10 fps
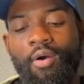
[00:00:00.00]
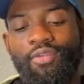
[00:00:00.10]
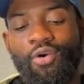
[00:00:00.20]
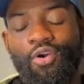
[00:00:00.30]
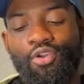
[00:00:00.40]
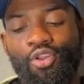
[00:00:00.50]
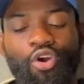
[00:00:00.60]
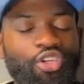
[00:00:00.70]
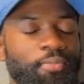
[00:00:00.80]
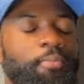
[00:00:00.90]
are
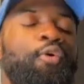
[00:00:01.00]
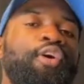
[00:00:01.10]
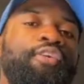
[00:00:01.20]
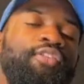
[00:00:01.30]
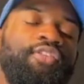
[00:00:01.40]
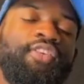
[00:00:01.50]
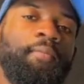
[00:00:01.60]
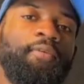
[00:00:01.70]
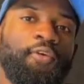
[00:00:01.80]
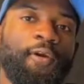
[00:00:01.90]
large employers in the state
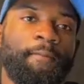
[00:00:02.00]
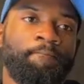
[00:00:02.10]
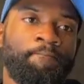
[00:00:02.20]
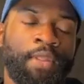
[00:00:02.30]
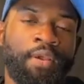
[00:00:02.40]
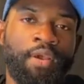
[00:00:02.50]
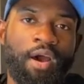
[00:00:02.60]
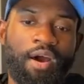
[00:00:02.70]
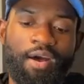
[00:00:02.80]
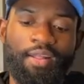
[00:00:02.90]
of Missouri.
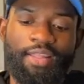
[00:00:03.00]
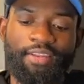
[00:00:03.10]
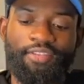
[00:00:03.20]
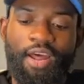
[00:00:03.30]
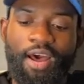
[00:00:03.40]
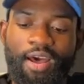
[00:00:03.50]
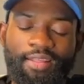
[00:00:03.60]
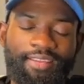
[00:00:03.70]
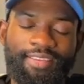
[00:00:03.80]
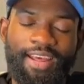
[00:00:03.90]
That's
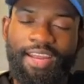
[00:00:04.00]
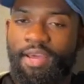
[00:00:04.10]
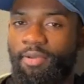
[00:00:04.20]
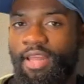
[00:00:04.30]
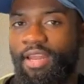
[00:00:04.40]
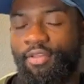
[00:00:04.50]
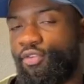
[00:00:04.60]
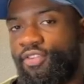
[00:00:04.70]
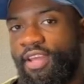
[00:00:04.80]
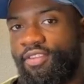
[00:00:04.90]
a dynamic that other
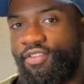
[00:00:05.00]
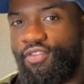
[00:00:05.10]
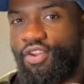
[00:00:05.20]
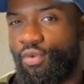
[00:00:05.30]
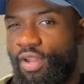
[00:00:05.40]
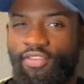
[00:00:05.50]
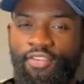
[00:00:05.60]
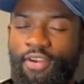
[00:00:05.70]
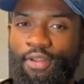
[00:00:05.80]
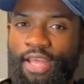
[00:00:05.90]
states don't
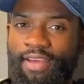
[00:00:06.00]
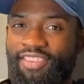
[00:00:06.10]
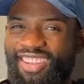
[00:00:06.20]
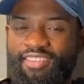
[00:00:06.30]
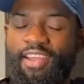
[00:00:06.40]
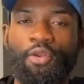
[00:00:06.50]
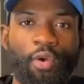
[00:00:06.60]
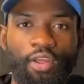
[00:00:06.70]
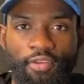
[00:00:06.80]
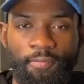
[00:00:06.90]
necessarily have to contend
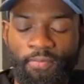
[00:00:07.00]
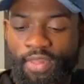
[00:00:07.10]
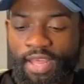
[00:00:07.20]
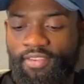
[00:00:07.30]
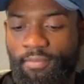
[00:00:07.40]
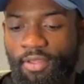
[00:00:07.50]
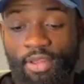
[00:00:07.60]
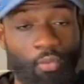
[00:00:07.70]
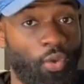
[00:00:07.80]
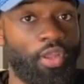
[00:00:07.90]
with. That's something
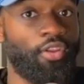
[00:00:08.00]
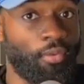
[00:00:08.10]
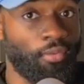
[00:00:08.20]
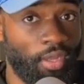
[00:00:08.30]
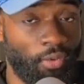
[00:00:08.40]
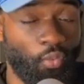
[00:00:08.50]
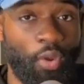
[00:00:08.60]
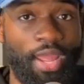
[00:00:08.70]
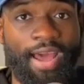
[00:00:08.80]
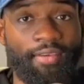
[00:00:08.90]
that we do, and
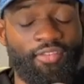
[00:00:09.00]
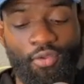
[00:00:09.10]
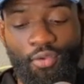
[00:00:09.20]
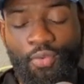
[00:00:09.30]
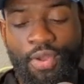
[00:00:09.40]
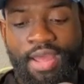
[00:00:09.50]
we have to